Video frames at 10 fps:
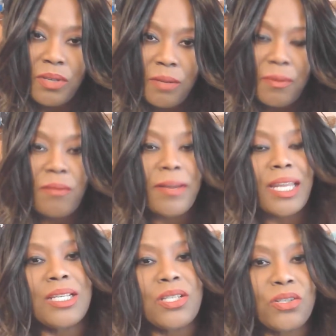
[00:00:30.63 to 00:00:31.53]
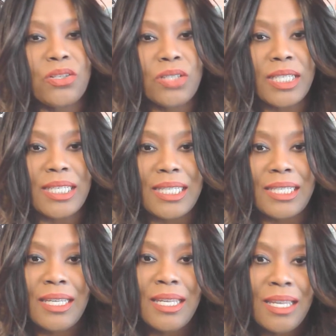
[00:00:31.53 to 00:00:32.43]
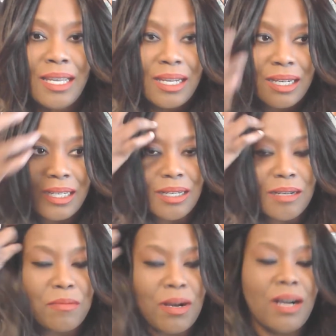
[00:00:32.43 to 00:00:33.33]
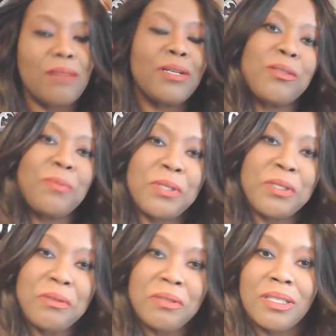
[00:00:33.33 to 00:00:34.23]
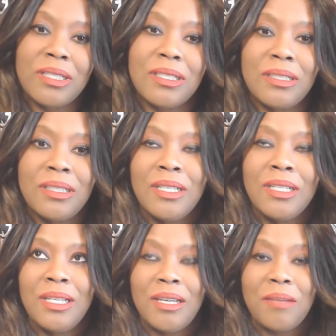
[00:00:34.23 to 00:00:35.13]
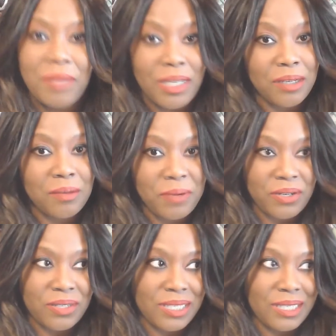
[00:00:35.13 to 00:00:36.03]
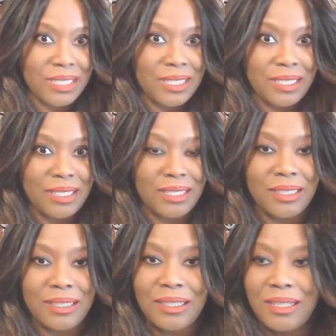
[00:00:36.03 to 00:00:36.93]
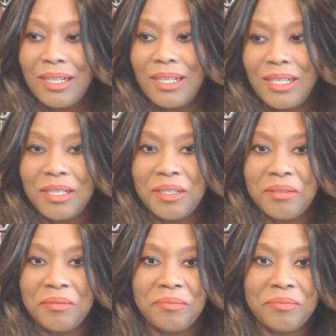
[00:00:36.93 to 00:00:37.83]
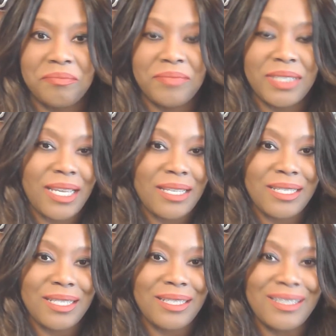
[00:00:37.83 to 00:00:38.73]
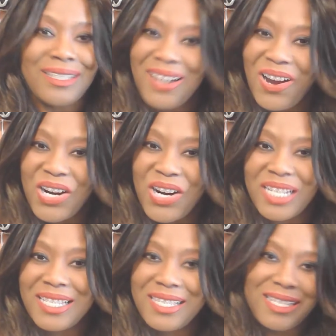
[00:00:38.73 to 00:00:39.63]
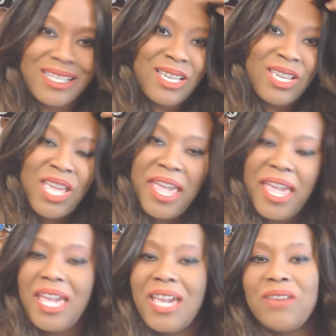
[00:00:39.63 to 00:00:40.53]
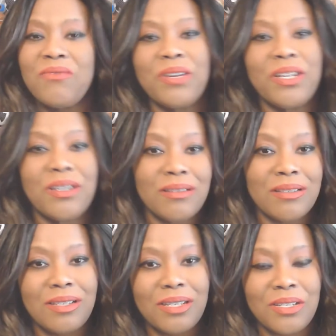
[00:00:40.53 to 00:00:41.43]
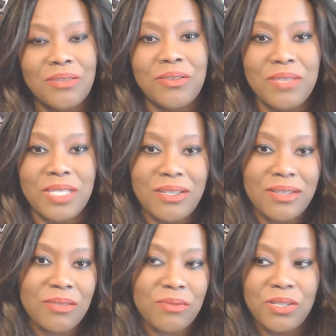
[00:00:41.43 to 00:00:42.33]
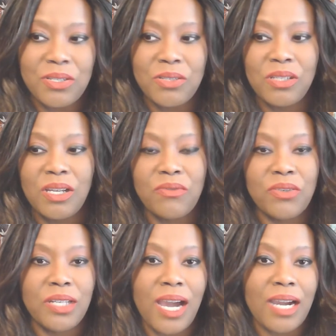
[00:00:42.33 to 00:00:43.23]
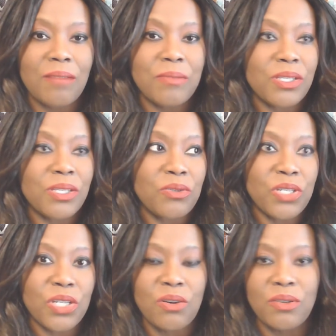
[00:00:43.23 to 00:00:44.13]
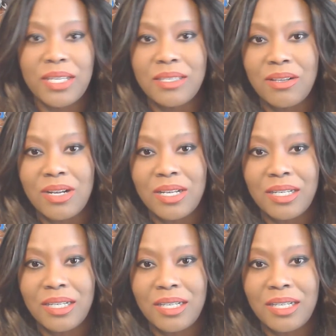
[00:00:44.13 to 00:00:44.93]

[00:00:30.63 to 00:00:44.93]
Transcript: Everybody, it's your girl Kiki, mom, entrepreneur, media person, Texan artist, and we are going to do a new series. We're going to do Love During Lockup. It's a new show that's on